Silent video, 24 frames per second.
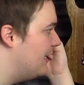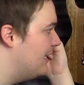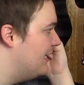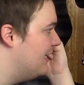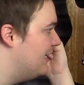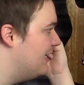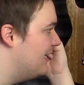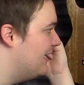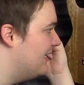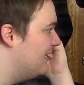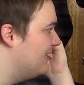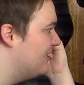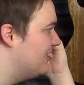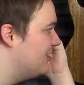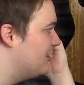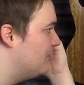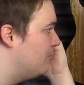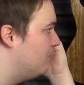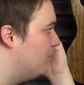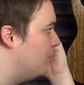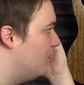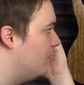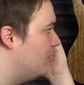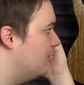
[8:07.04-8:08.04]
Janis
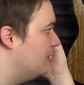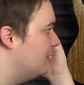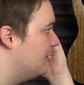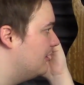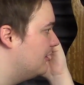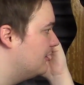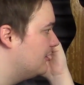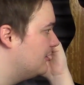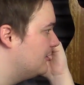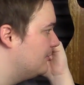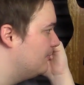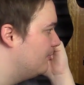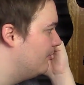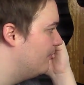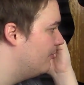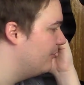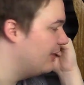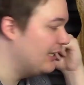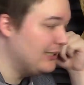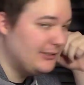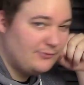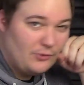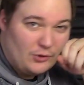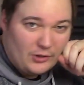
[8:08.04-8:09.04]
Bordas.
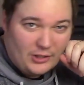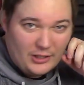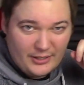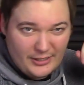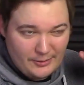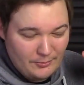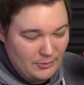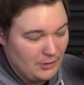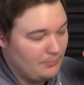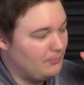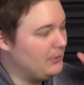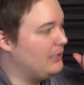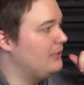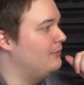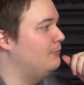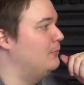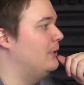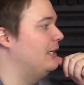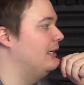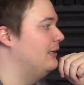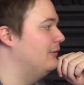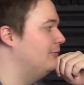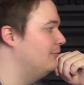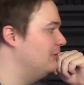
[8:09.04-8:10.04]
Thanks for your email, by the
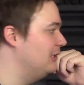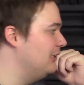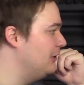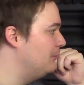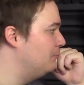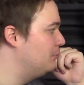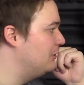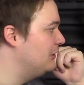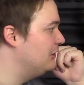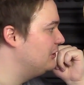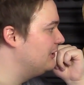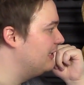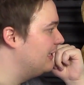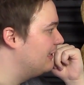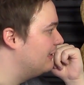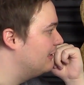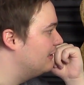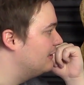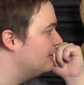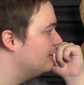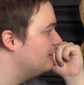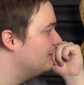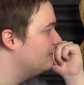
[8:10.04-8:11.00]
way. I really appreciate it.